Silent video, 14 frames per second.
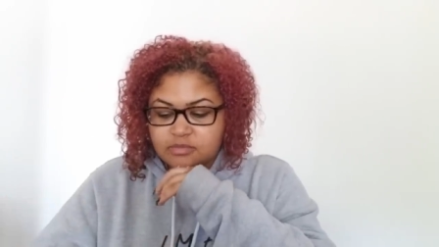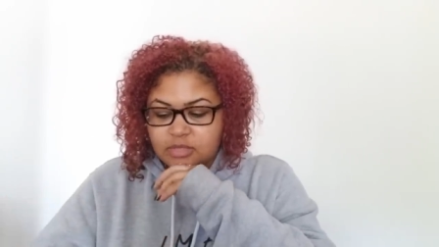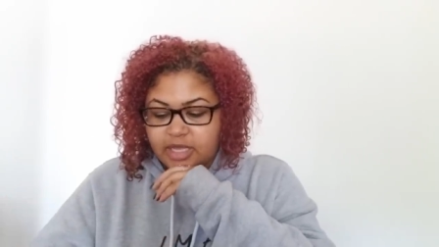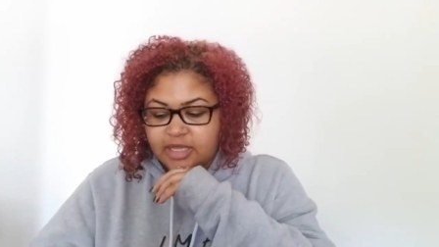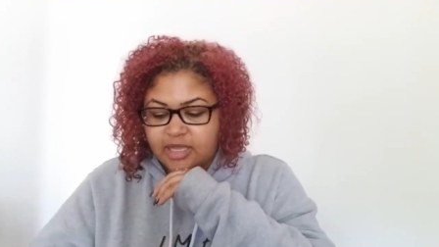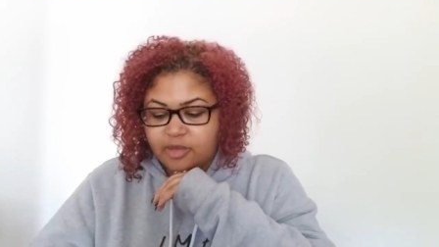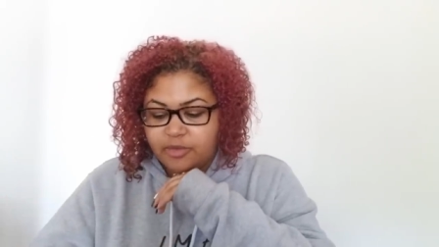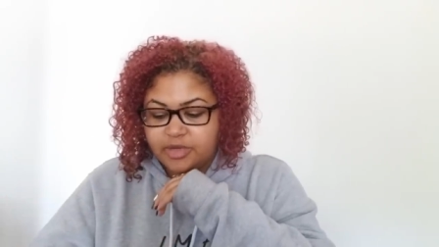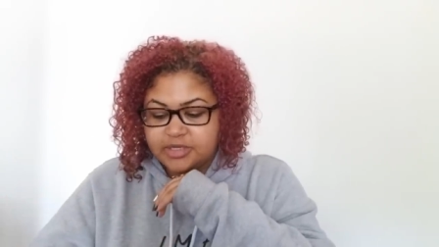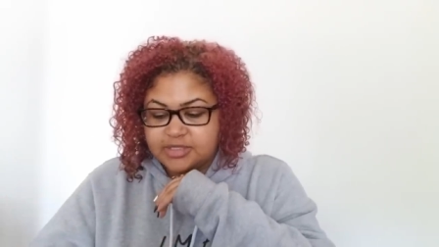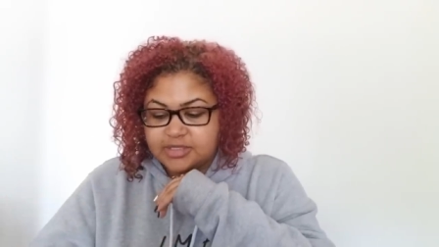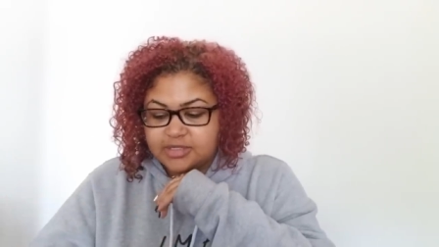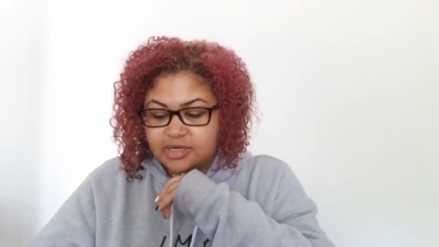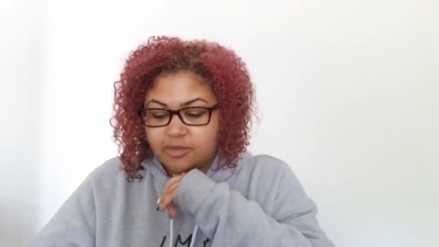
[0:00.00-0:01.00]
I can't witness
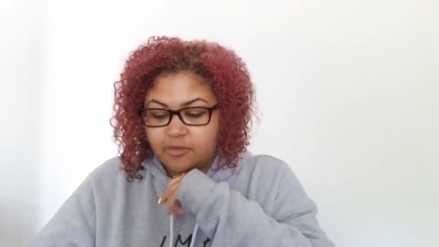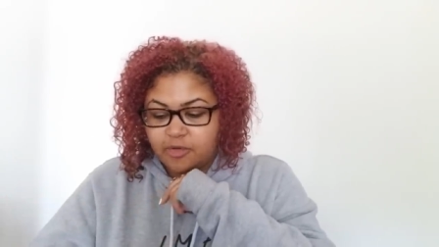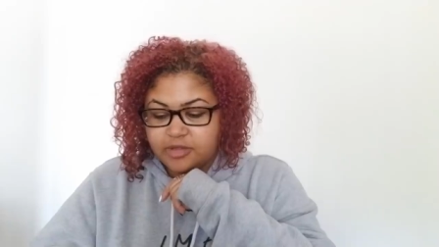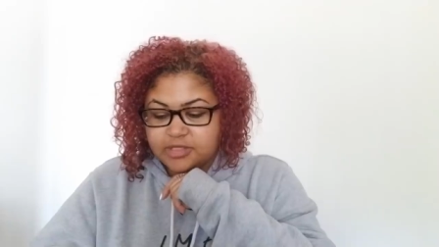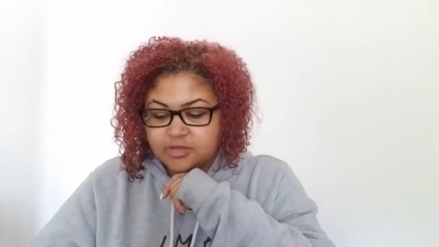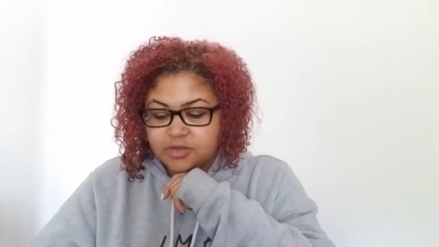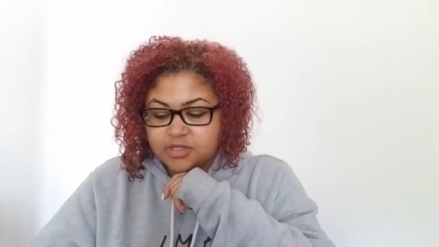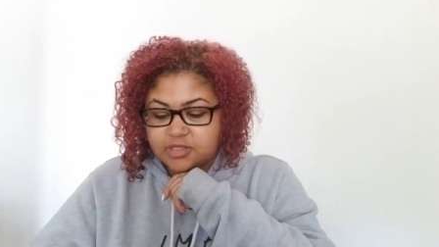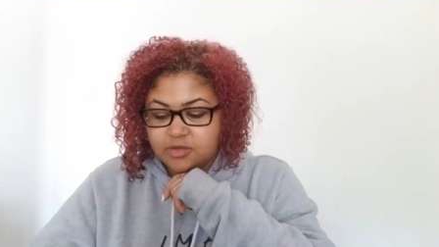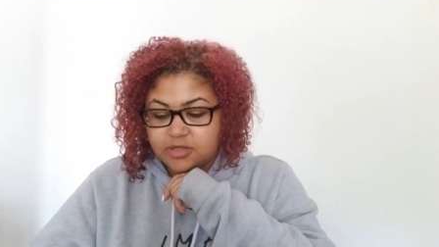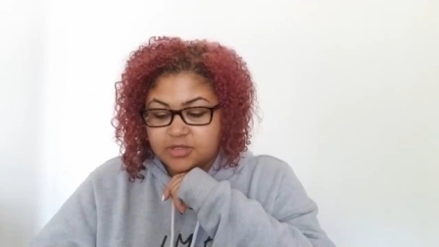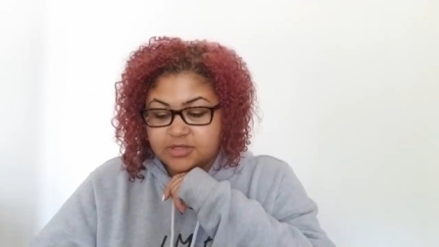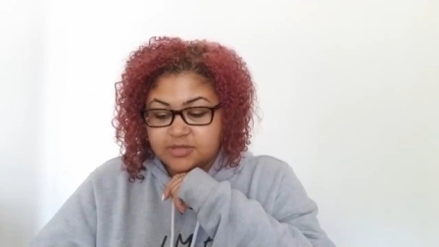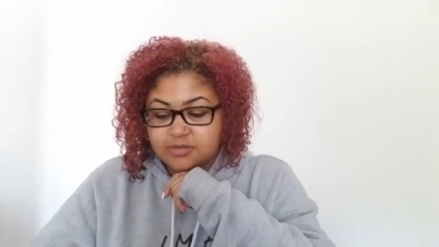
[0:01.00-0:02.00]
this anymore. This Three of
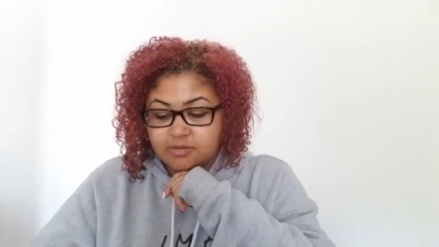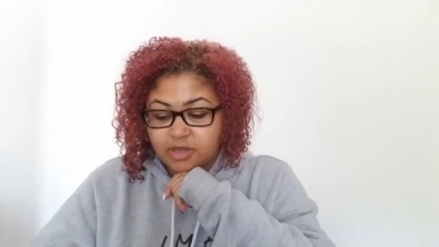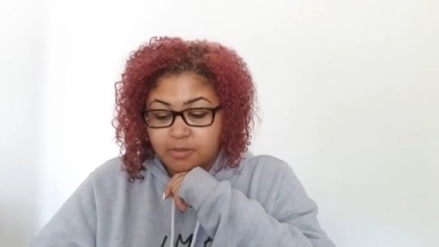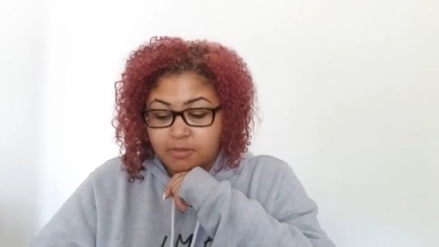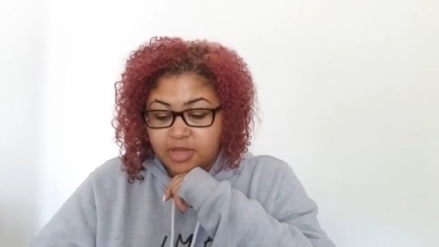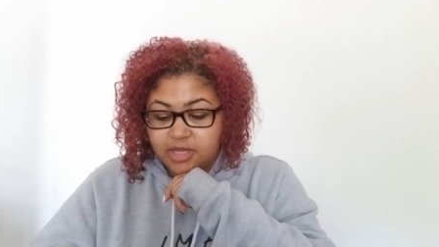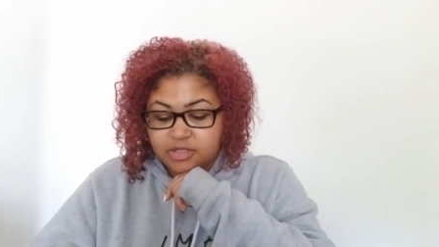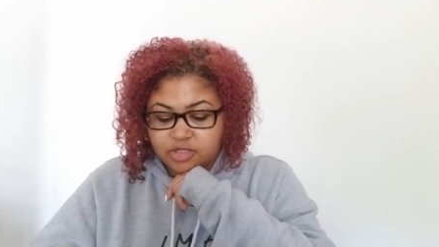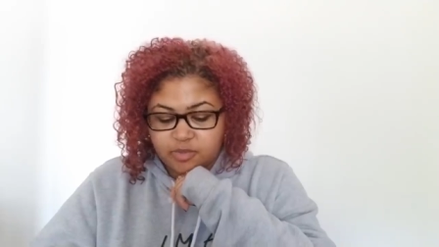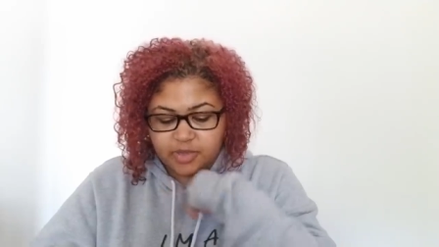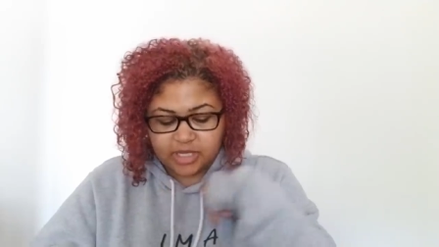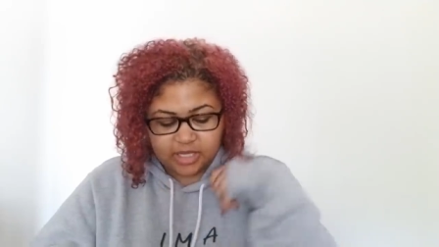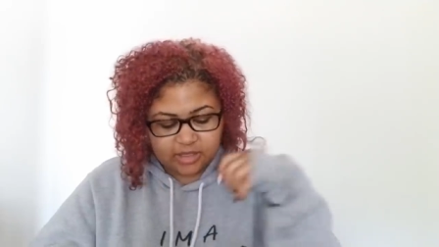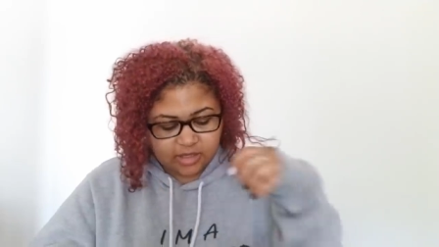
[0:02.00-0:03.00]
Swords is like major
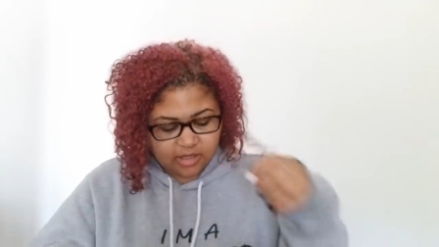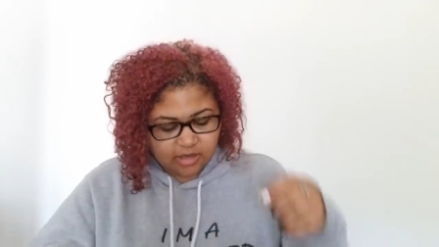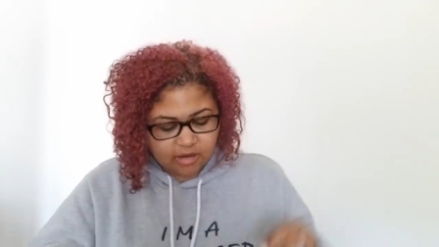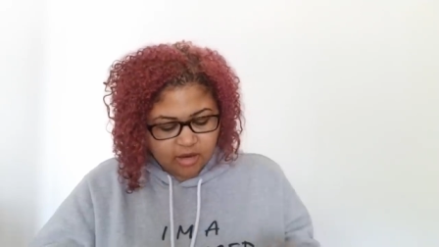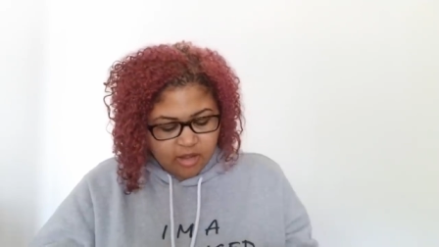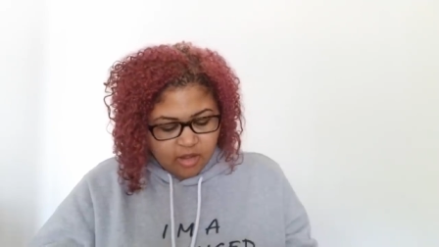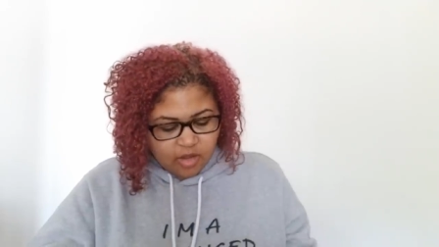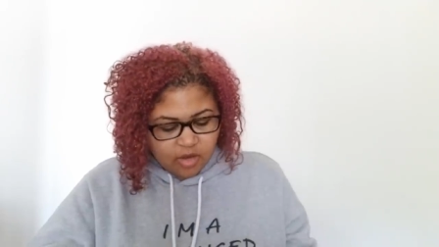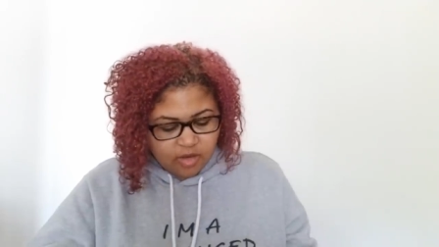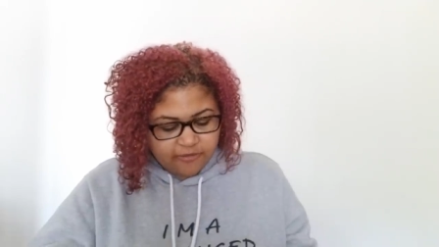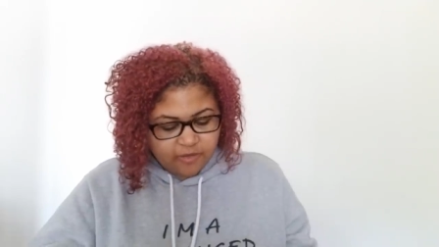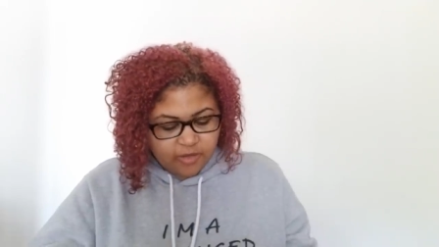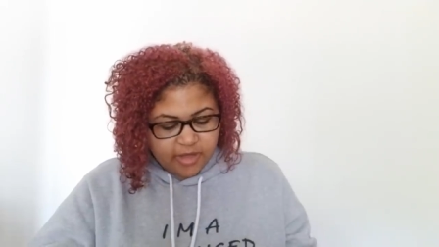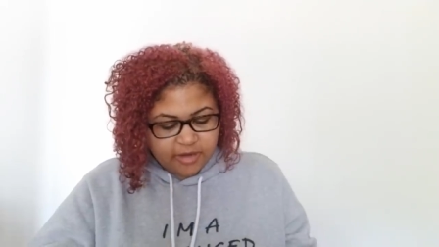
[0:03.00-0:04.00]
pain here.
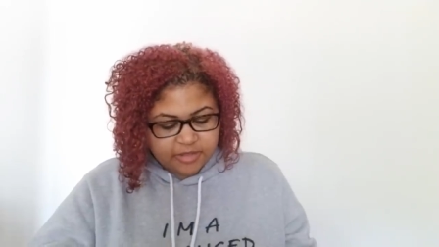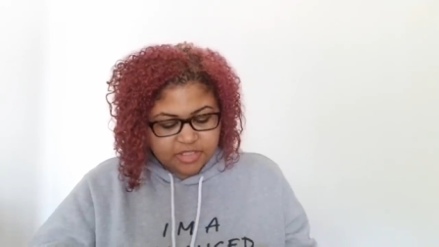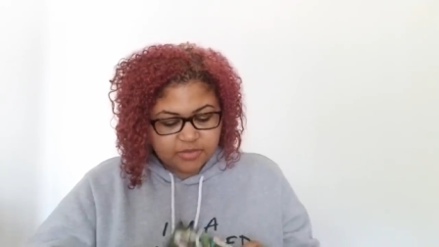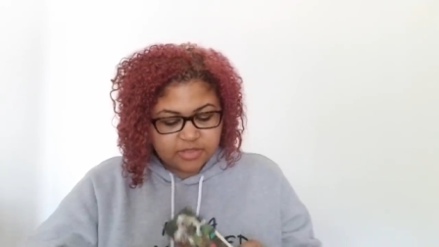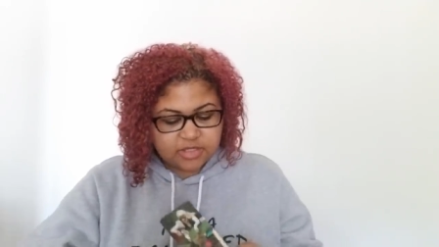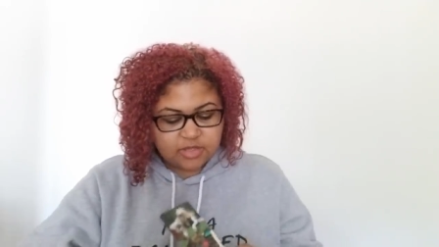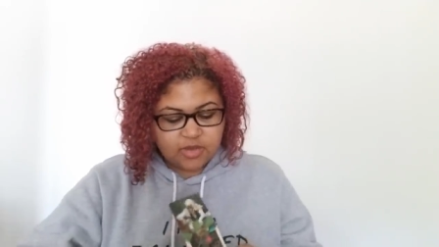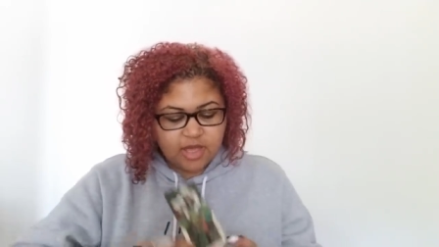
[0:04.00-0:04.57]
Overall energy, we do